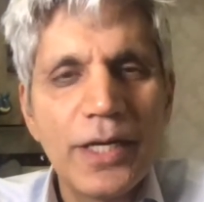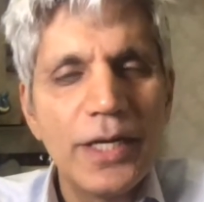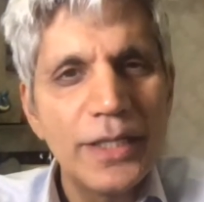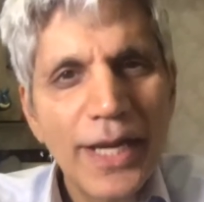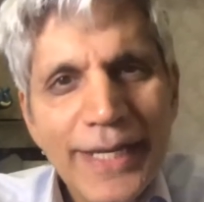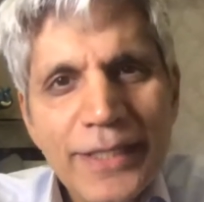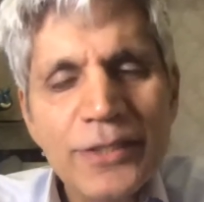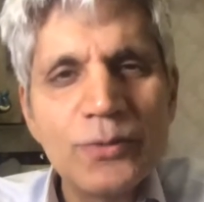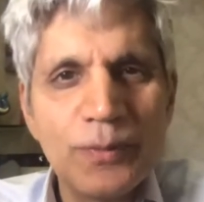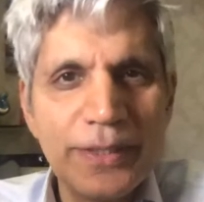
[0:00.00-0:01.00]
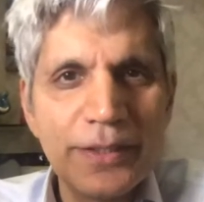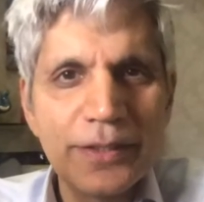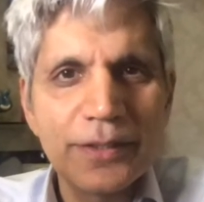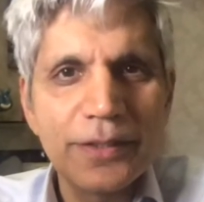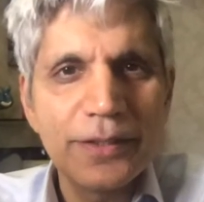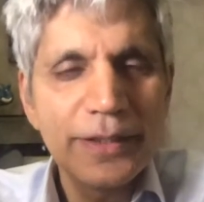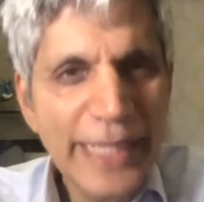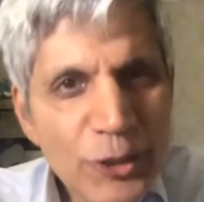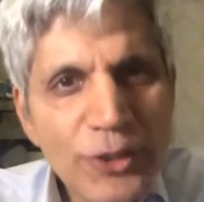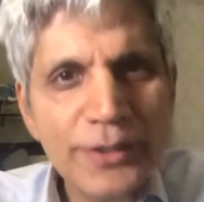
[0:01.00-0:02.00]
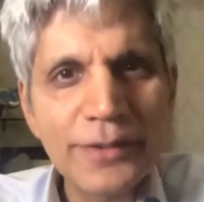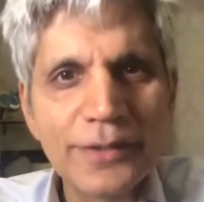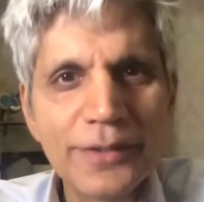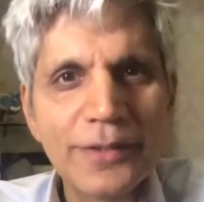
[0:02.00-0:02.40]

aligned with nature